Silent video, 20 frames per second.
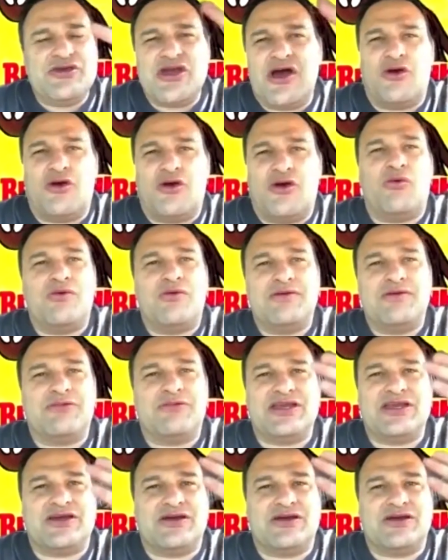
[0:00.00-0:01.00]
when
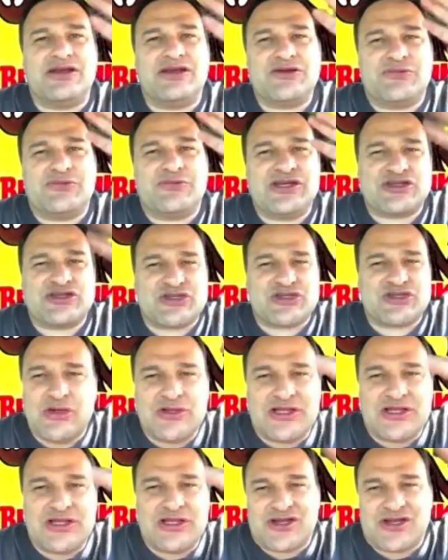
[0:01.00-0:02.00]
your soul and
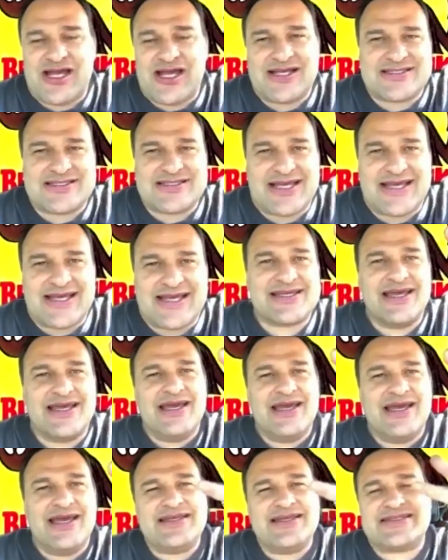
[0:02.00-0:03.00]
your gut says,
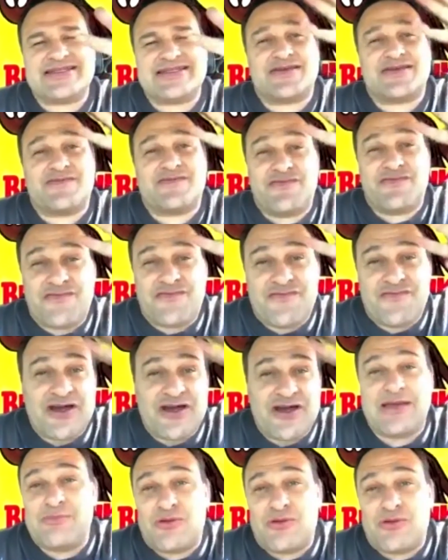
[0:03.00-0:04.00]
this is
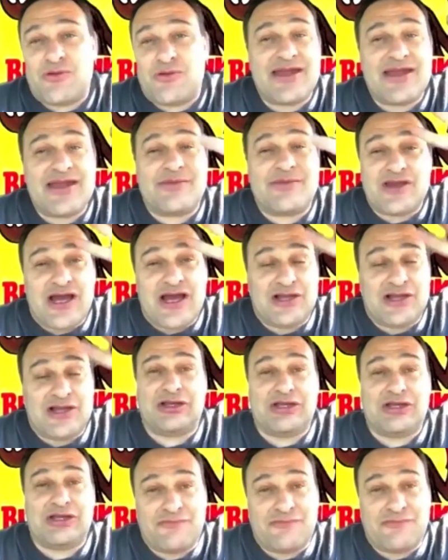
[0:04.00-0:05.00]
fucking boring, I am not
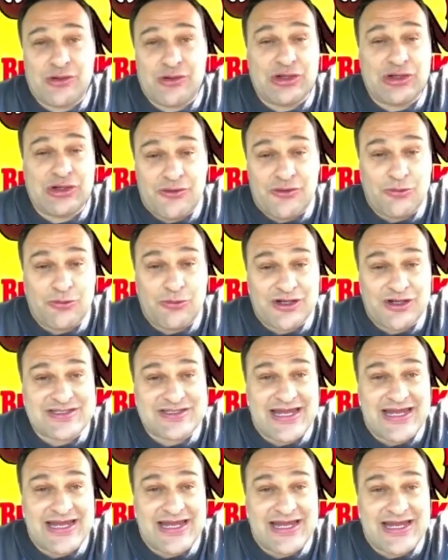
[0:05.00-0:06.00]
looking forward to going to
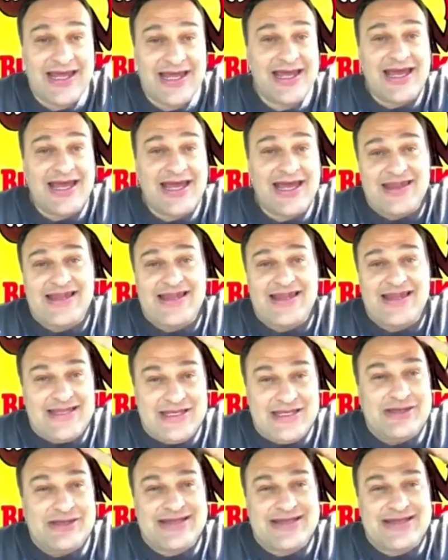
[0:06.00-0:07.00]
work today. Yeah.
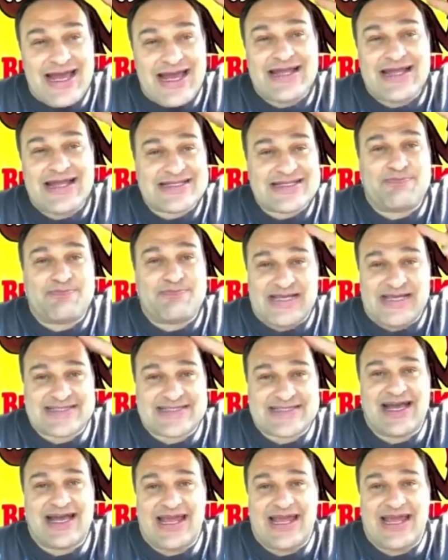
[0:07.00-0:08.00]
That's a big
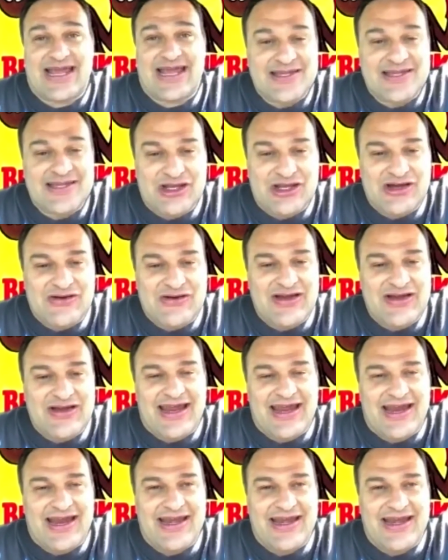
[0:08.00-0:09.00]
sign,
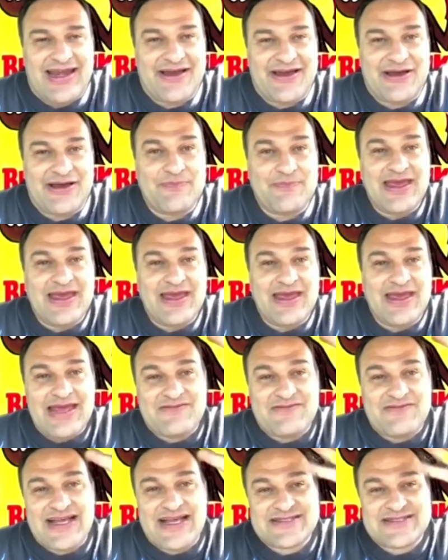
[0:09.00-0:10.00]
and
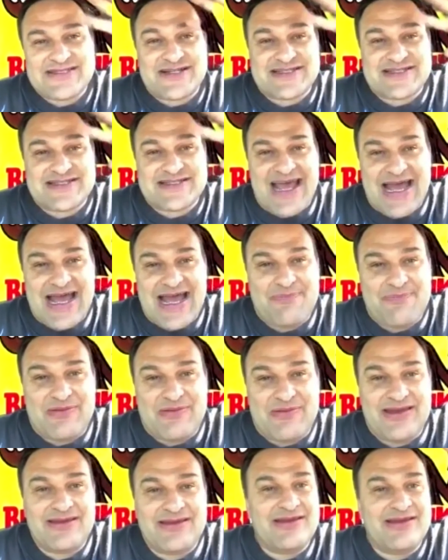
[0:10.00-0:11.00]
if that starts to
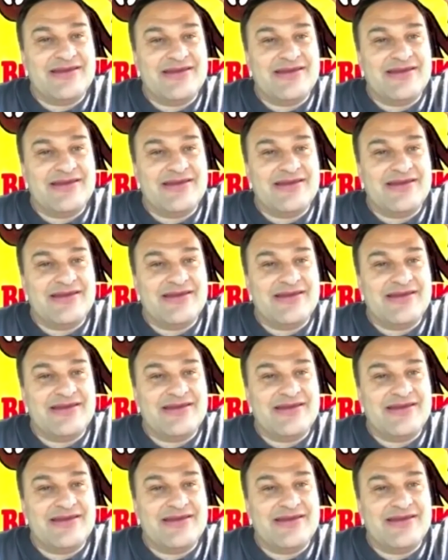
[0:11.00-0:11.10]
happen,